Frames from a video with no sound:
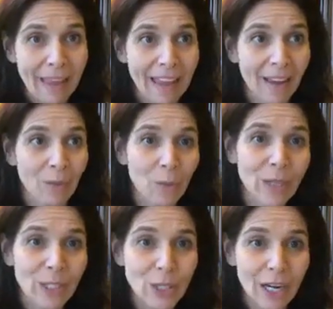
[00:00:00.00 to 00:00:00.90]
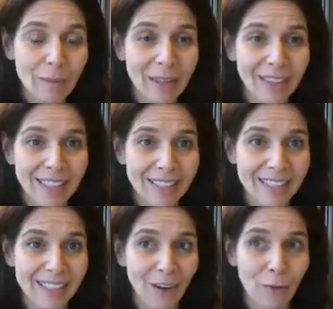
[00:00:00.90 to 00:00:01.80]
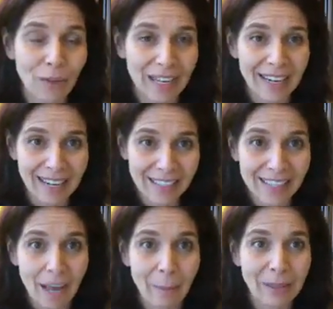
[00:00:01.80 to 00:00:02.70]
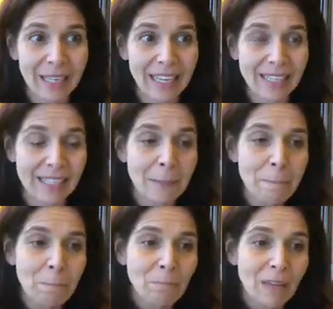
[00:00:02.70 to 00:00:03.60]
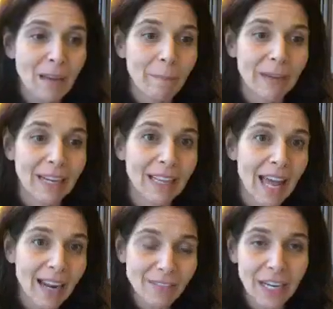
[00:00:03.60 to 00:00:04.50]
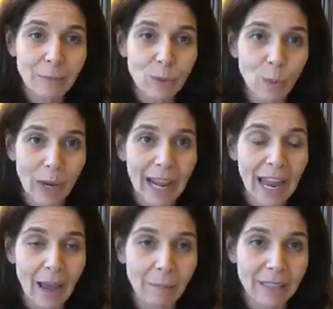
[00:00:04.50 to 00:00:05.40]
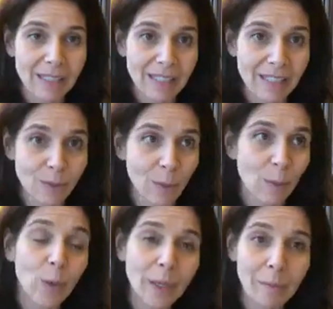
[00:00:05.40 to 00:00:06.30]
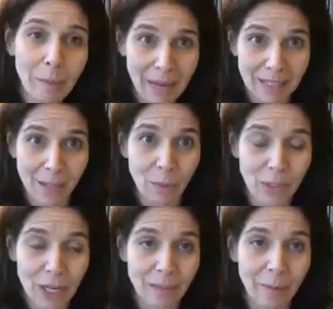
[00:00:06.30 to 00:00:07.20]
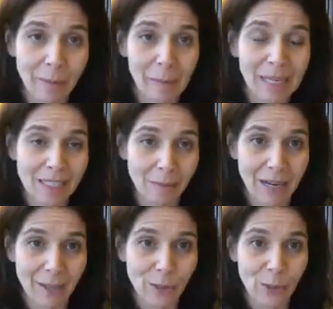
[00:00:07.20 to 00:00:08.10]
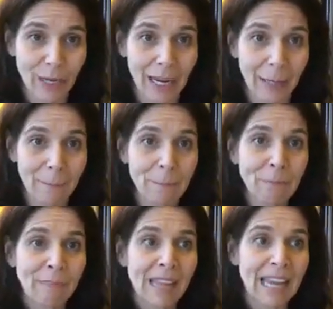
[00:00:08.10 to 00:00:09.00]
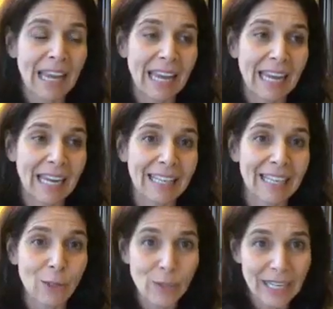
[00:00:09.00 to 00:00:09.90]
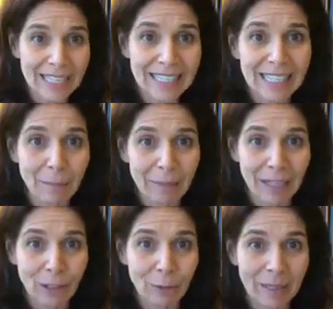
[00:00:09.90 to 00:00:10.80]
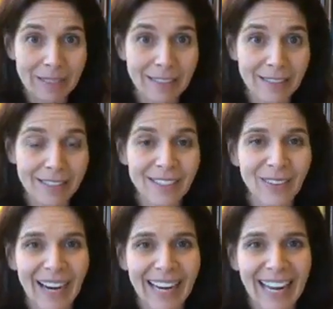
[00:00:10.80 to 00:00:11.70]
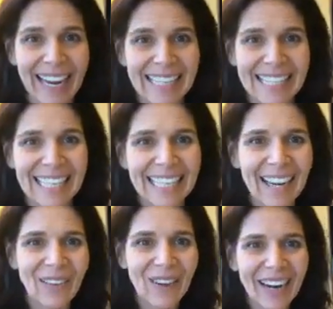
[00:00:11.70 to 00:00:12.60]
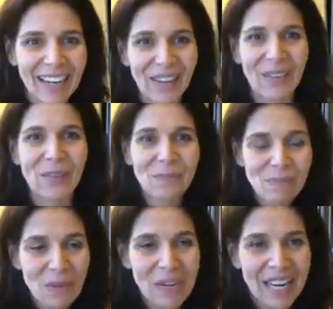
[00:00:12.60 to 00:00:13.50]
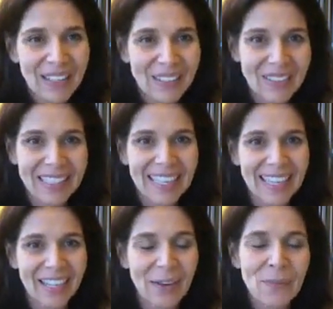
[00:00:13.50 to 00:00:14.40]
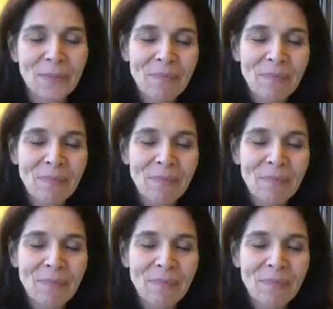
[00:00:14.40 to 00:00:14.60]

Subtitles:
And we're going to talk about this over the next couple days. But a lot of times what happens is when we're in momentum, we talked about momentum yesterday, and then you take a dip in your business, right? Hey Dean, how are you? We are good here.